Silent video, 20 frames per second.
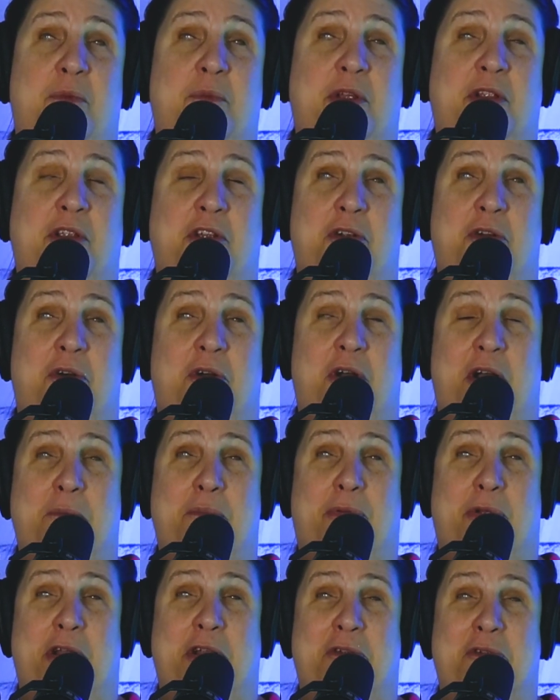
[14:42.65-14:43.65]
I mean, you know, I
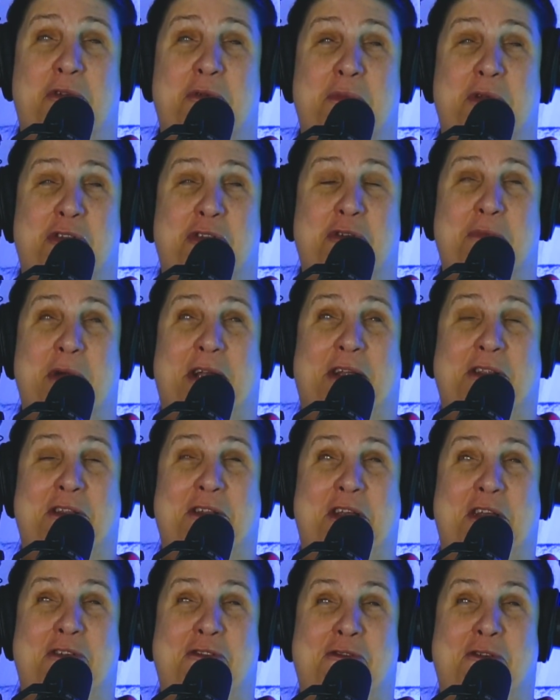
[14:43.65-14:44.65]
played a little bit too back in the
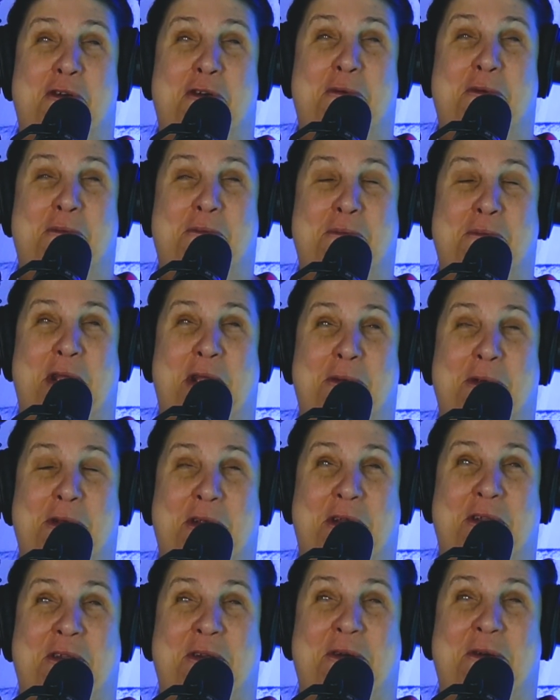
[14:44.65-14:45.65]
day, as y'all may or may
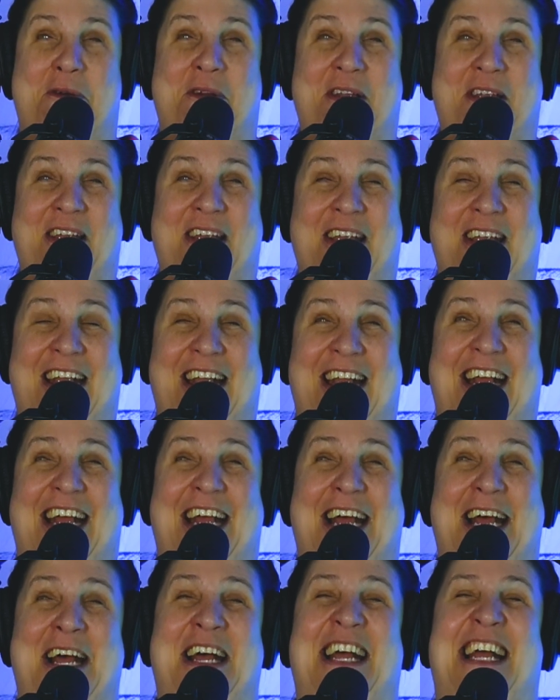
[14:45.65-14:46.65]
not know. she was
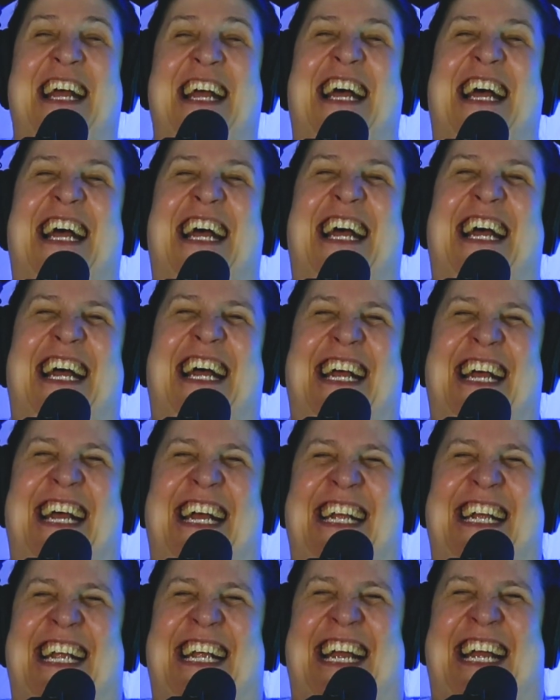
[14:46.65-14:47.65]
very good
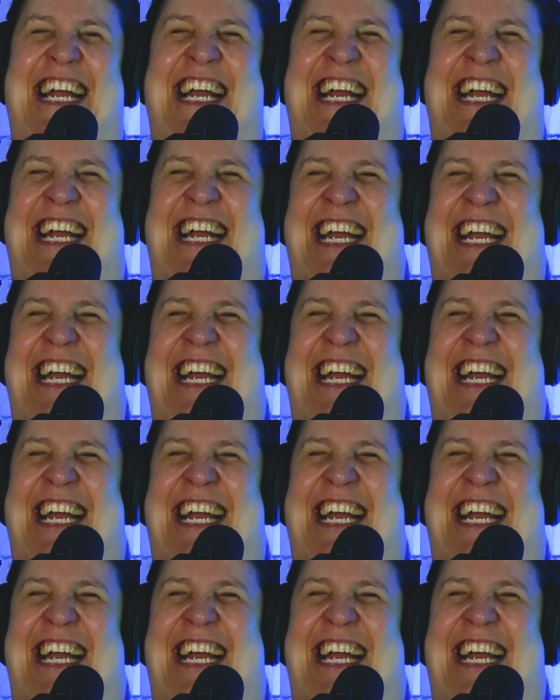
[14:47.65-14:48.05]
defense.